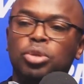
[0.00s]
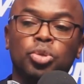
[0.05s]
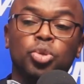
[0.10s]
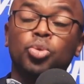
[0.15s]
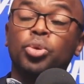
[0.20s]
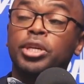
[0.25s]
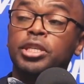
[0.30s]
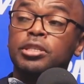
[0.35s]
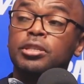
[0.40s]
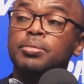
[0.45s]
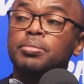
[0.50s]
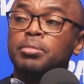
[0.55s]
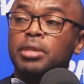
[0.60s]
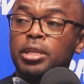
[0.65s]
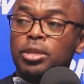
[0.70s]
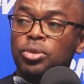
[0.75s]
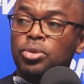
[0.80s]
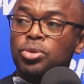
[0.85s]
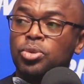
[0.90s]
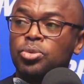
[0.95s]
tourism,
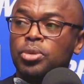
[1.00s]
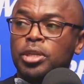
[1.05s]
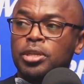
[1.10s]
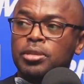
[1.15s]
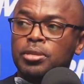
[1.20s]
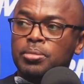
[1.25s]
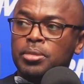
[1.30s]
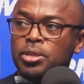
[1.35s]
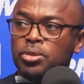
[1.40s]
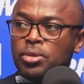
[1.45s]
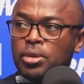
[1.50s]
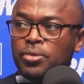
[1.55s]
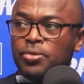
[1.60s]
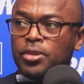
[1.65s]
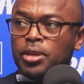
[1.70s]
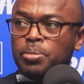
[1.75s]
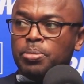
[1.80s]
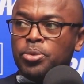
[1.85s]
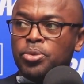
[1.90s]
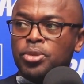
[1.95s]
medical tourism as one of
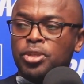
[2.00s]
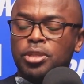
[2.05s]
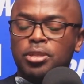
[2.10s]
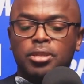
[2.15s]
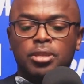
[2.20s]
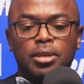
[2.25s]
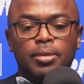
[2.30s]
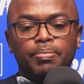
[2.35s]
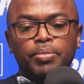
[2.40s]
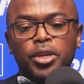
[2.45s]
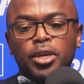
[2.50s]
the approaches.